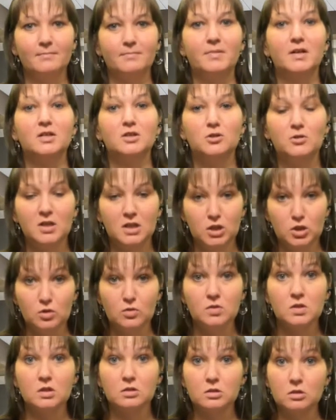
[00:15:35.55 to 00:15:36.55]
but you can
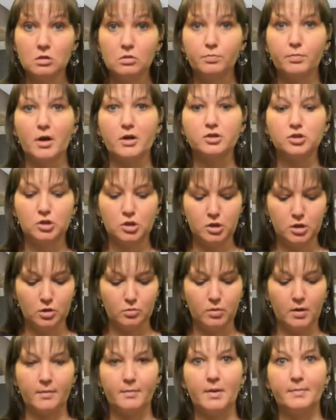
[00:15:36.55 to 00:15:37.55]
use a toothbrush to
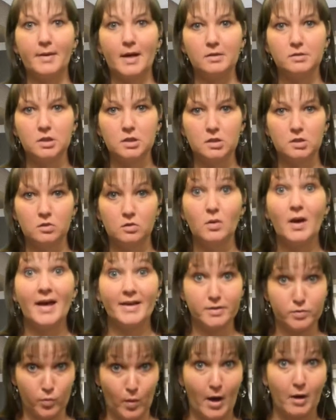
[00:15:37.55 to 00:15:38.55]
do what I'm about to do
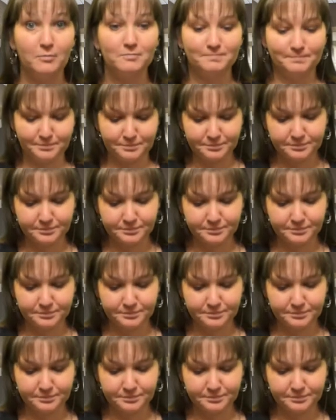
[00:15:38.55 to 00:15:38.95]
as well.